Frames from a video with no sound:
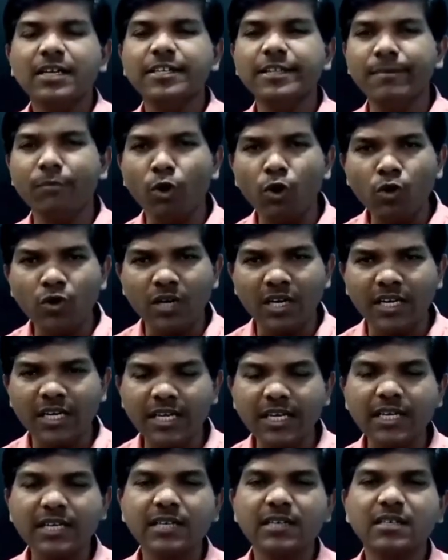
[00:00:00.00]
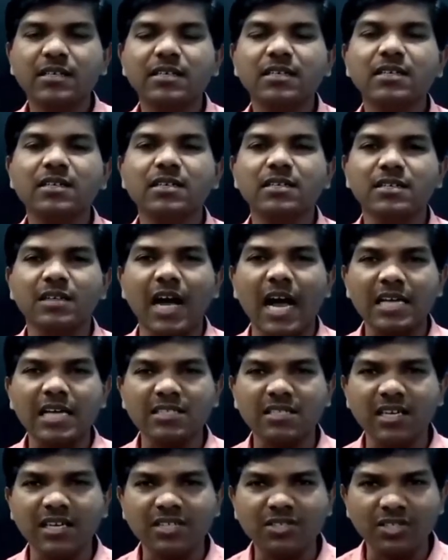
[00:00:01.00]
democratic
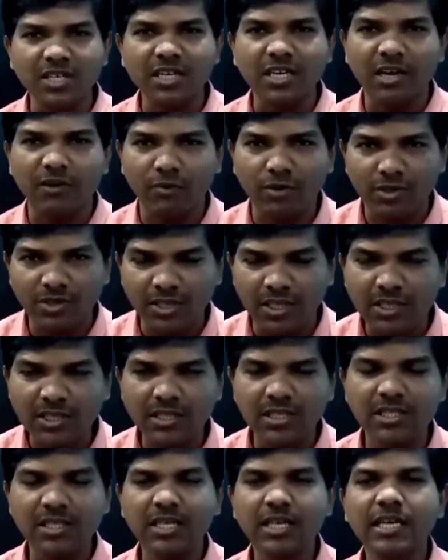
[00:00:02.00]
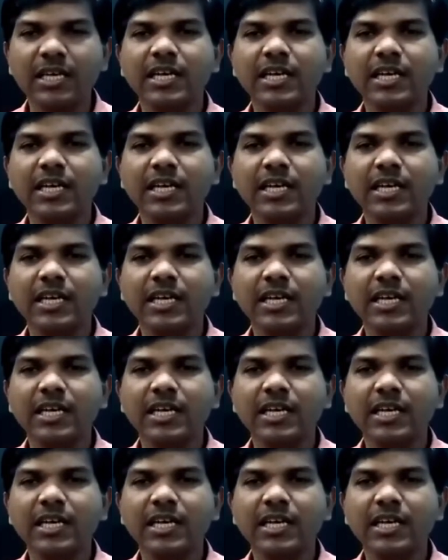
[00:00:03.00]
nationalistic revolutions